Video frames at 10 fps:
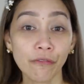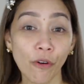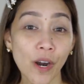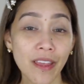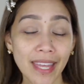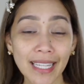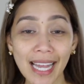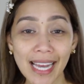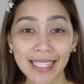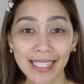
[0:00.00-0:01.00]
Fourth and
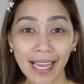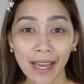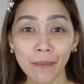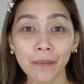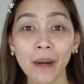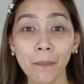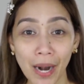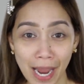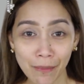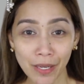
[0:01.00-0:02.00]
last step,
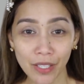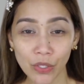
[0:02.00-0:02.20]
primer.